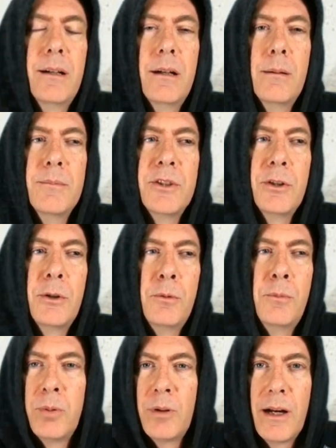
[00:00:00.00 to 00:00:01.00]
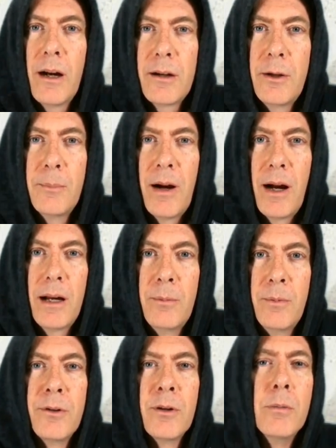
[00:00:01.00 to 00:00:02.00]
have become so
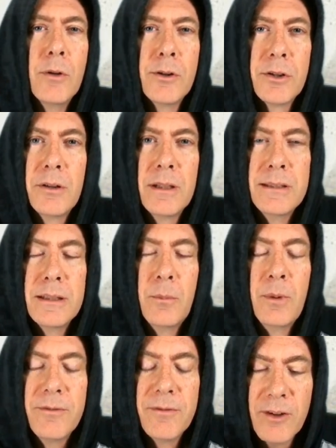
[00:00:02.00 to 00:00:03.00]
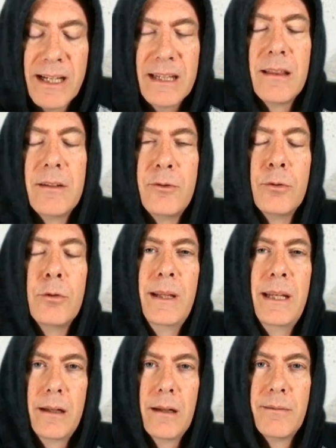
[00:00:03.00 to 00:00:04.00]
preoccupied with commercialism, we forget the
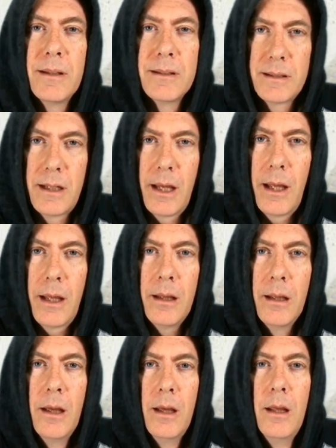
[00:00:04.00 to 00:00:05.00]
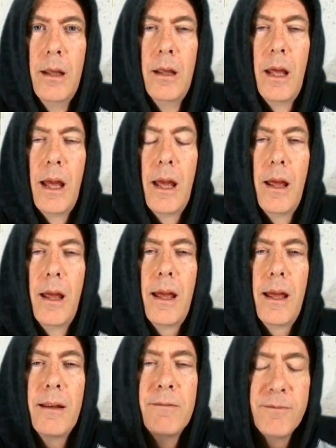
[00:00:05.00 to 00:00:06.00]
true meaning of this day.
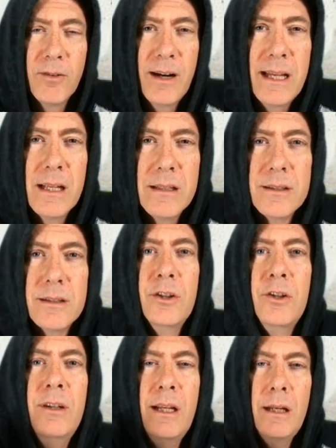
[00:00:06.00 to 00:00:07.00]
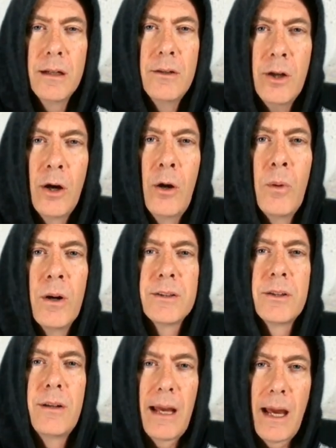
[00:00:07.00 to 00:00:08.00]
And friends, you need to know
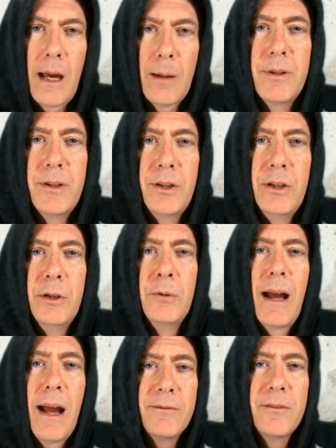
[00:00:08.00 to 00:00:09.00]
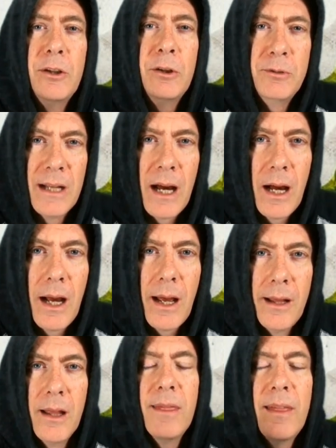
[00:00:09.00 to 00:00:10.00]
what's going to happen to you after you
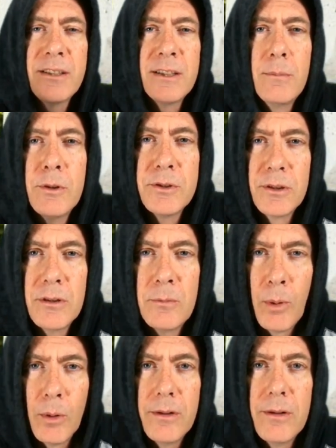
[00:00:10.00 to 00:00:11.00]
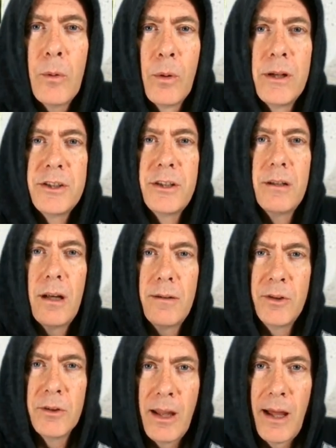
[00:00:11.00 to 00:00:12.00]
die. That's the most important question
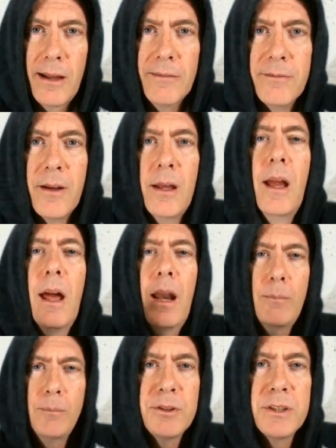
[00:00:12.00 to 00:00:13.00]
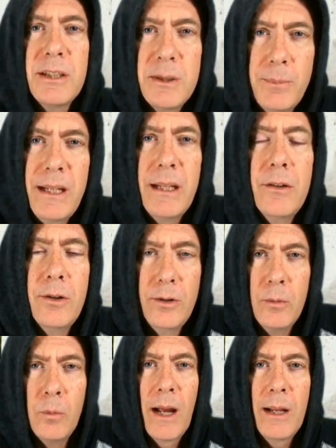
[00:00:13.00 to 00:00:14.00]
of your life. And I'm mostly speaking
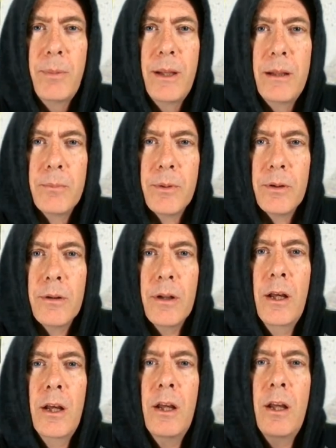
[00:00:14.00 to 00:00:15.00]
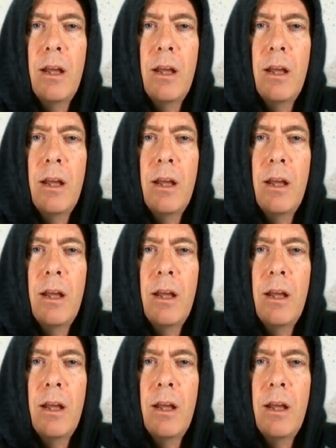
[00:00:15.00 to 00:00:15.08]
to you white people.